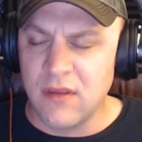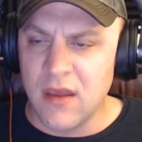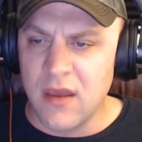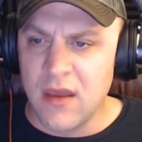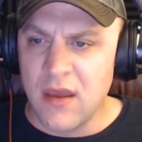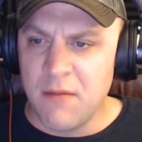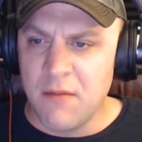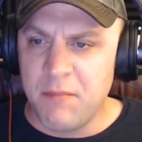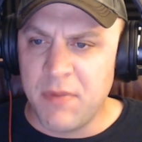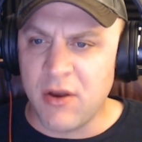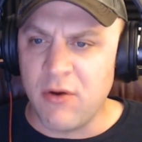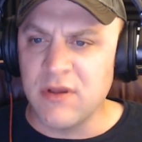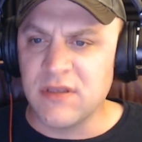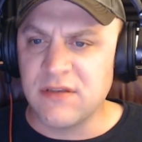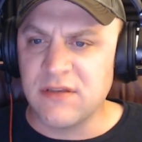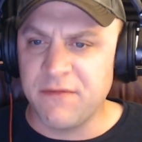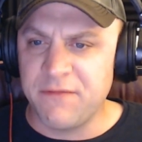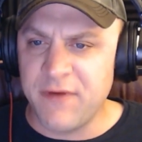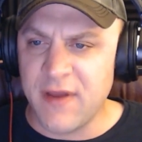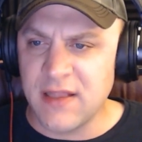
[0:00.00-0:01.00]
Bitcoin's
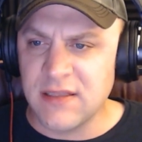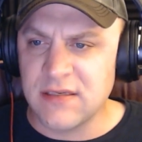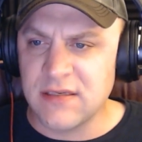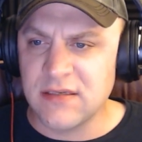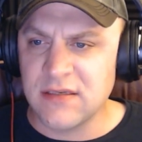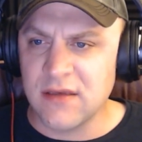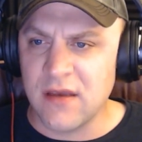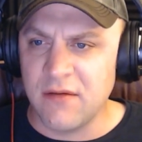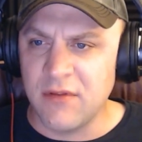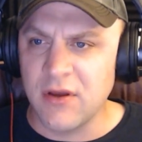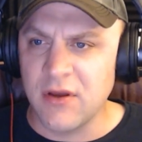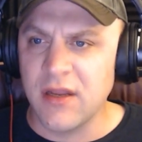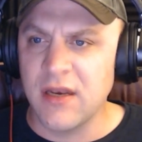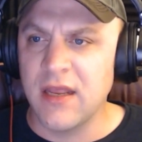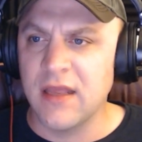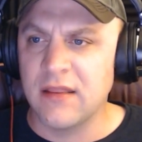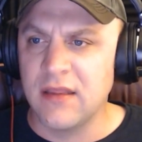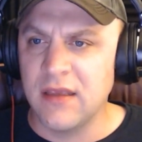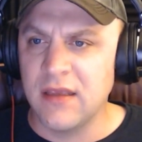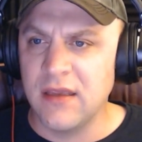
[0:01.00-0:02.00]
defense. I'm looking
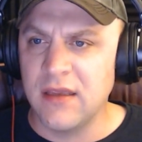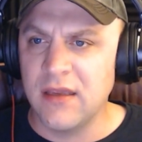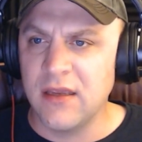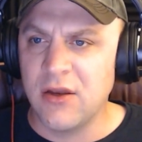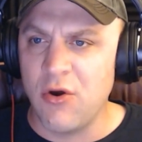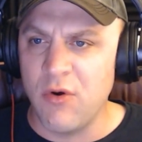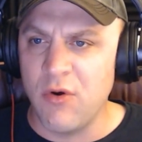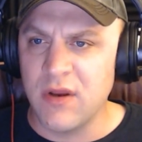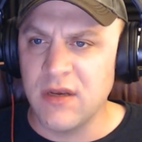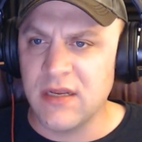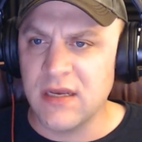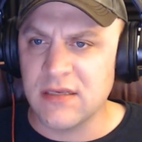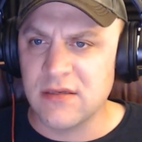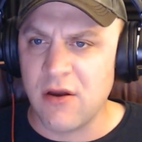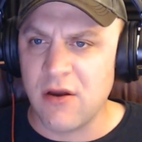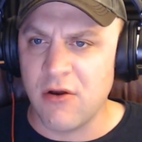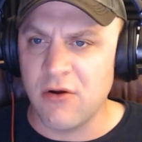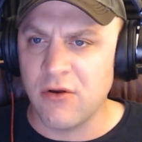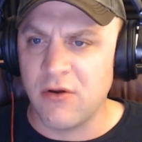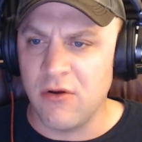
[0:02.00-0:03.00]
at the CoinDesk
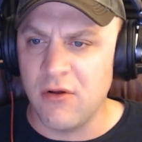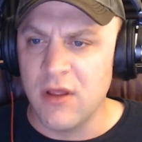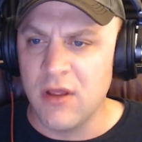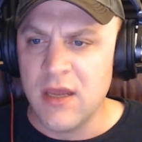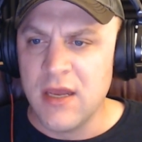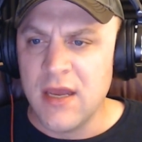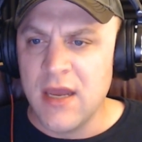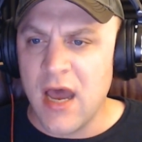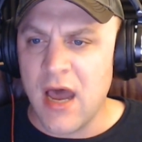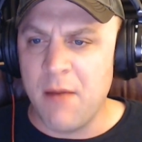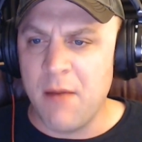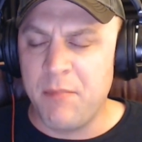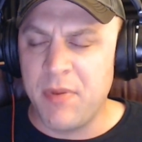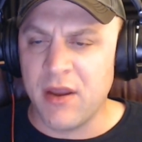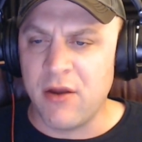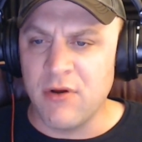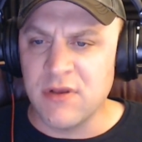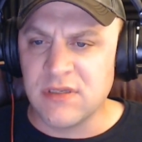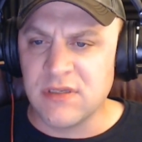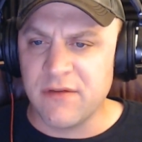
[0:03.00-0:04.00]
article.
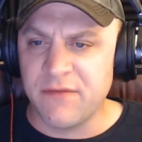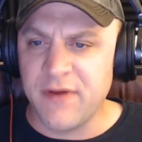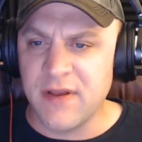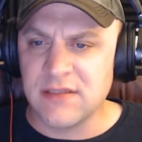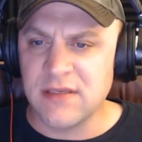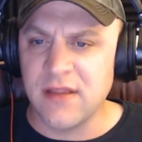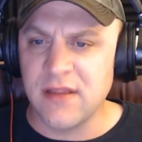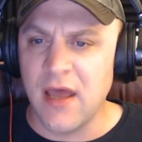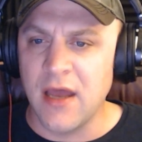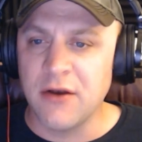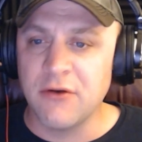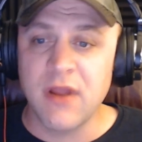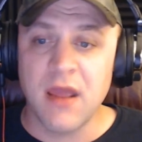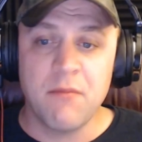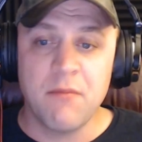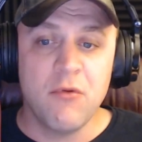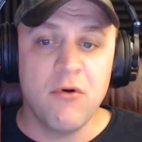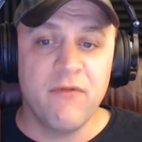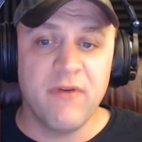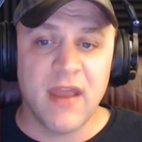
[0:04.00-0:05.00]
Bitcoin's defense of the 100-day
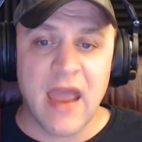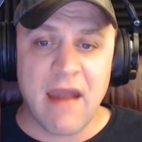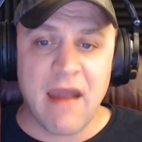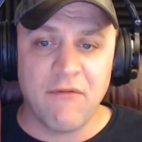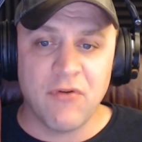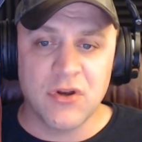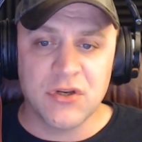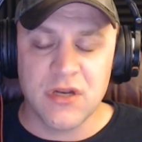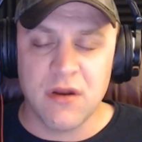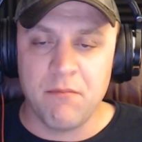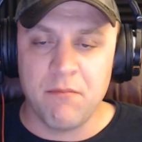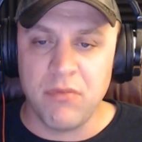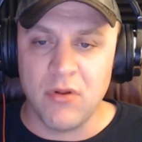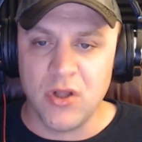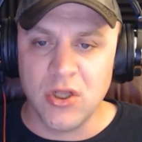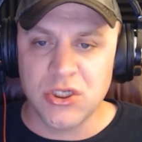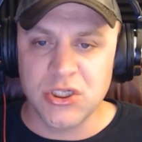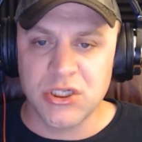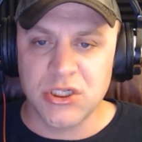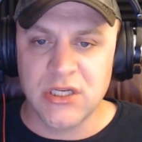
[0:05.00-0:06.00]
moving average and a
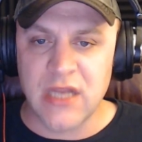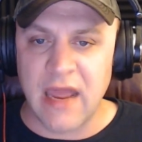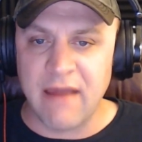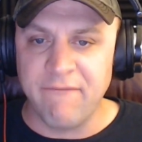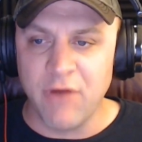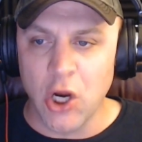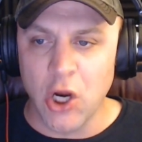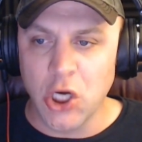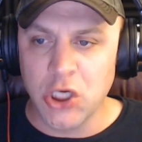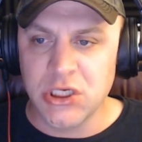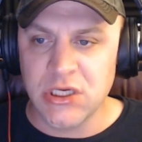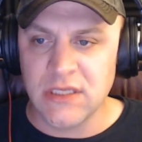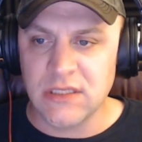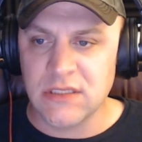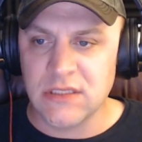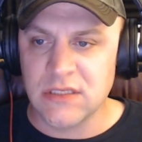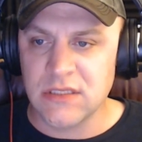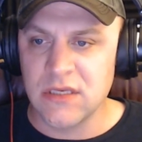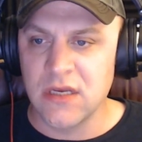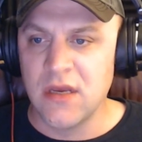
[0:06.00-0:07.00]
bullish
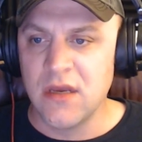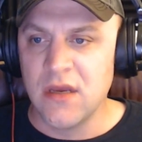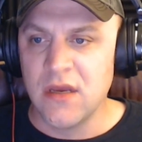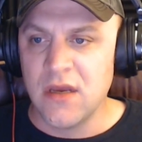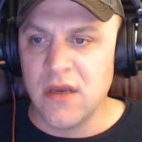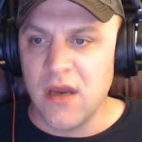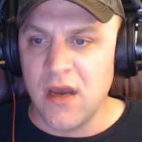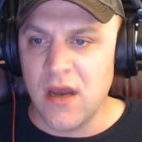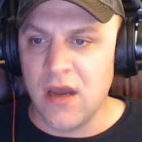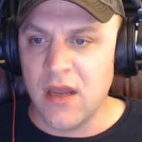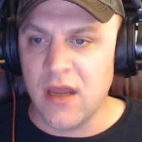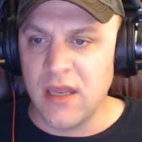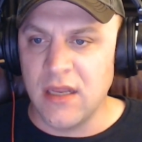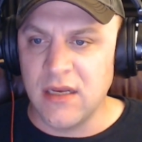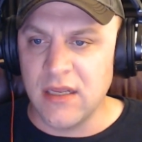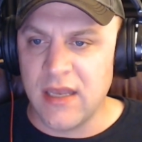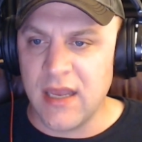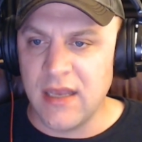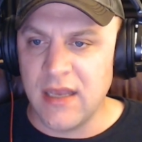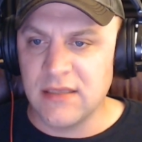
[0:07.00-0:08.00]
divergence
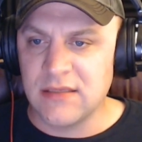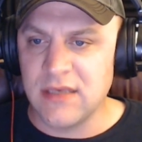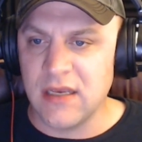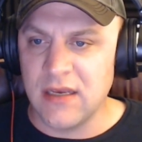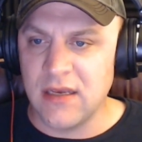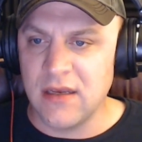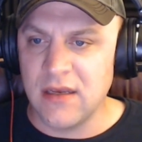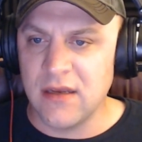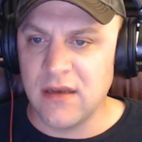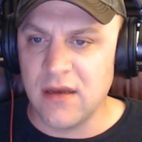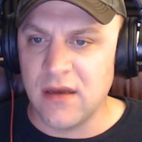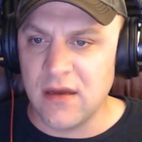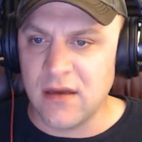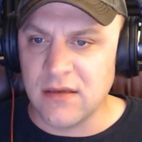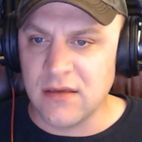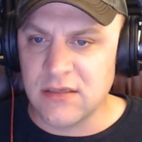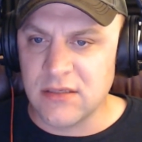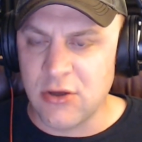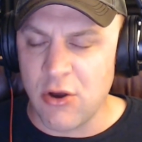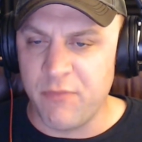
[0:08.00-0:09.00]
indicates a
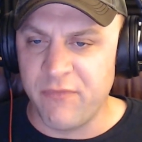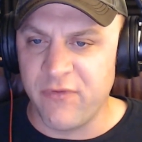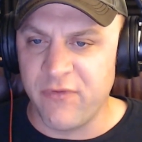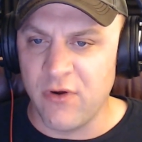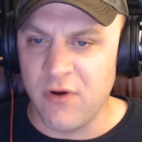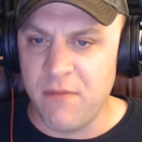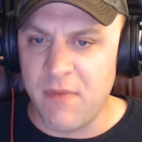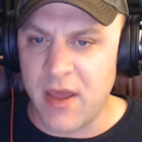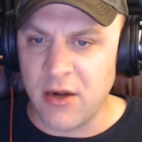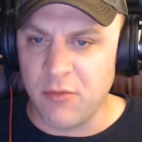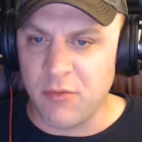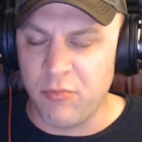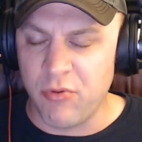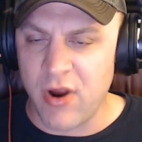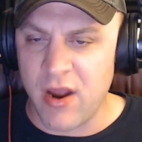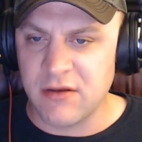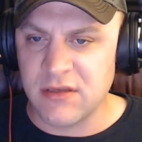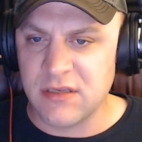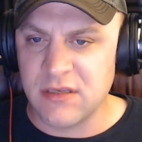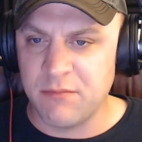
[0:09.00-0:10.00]
scope for a minor
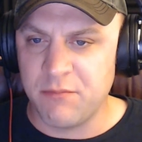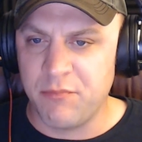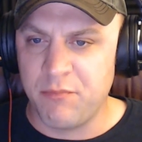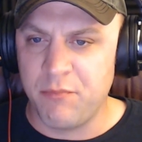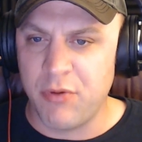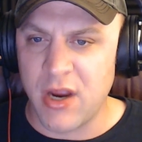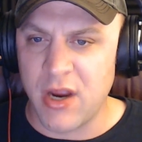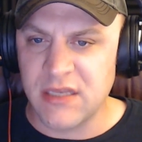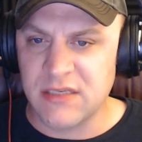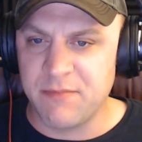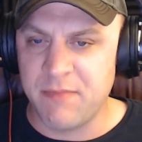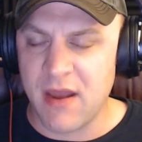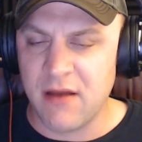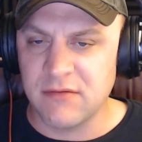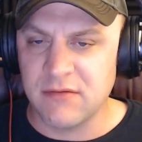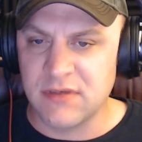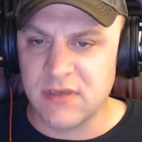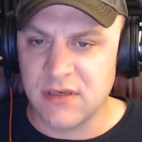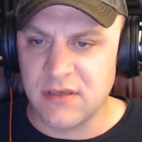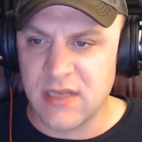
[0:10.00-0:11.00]
price
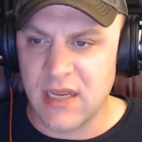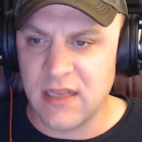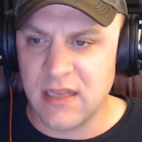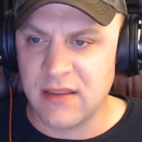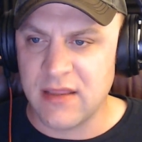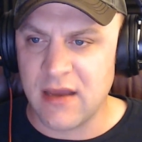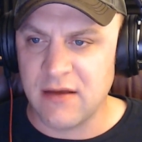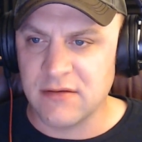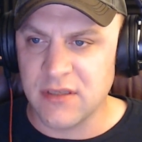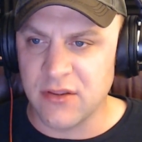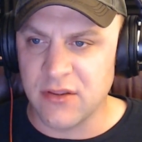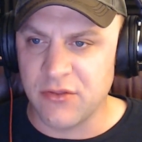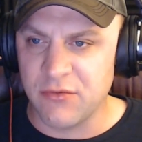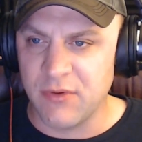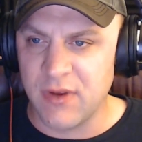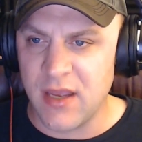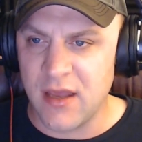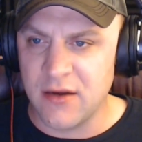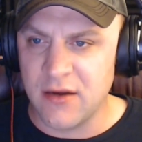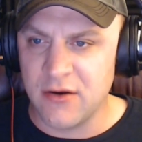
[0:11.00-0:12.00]
bounce at
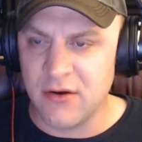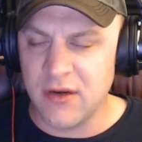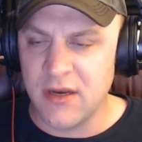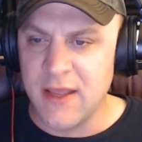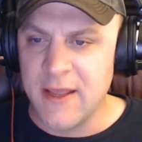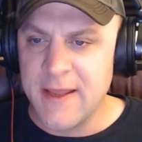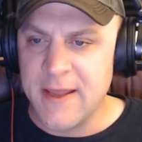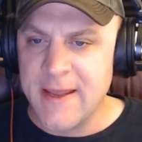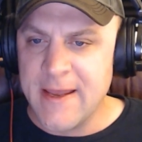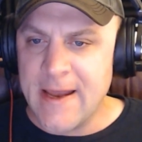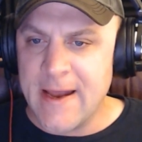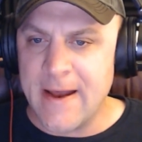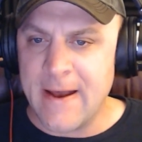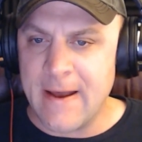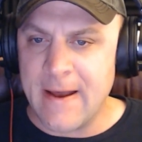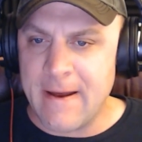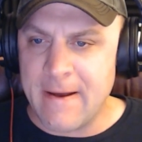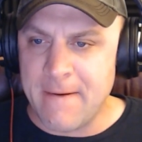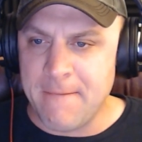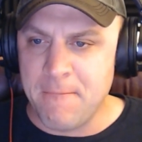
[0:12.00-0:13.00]
10,300,
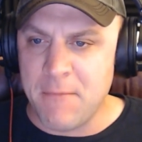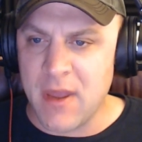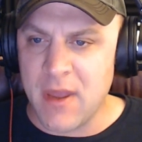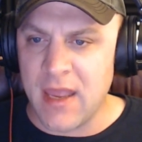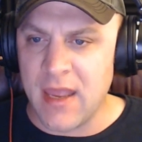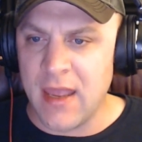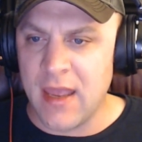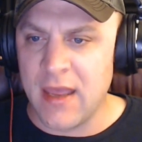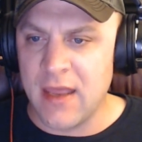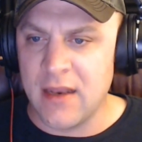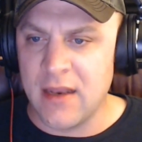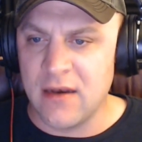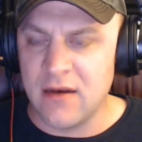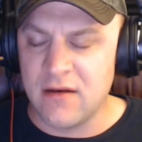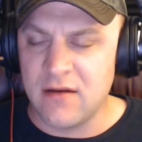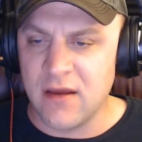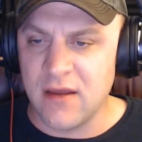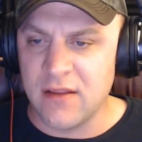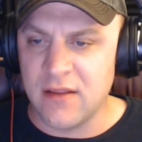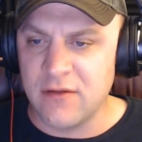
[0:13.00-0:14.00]
and
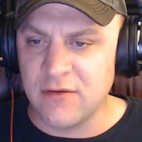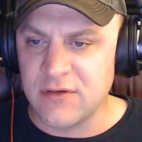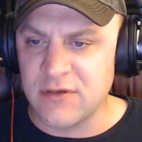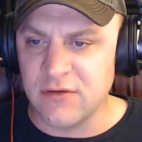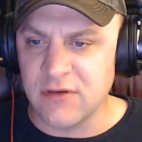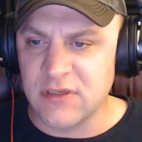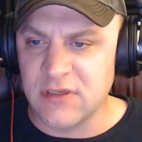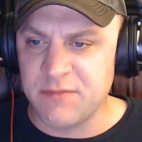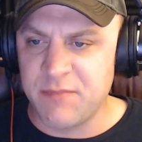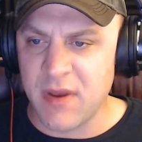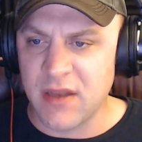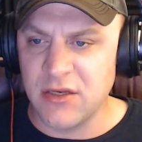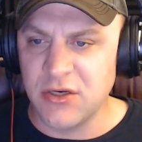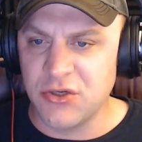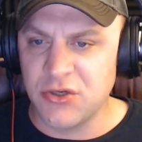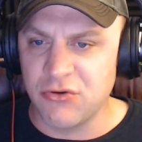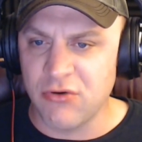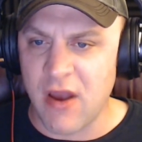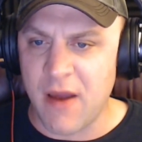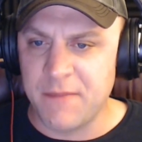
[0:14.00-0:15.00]
there's still expected drops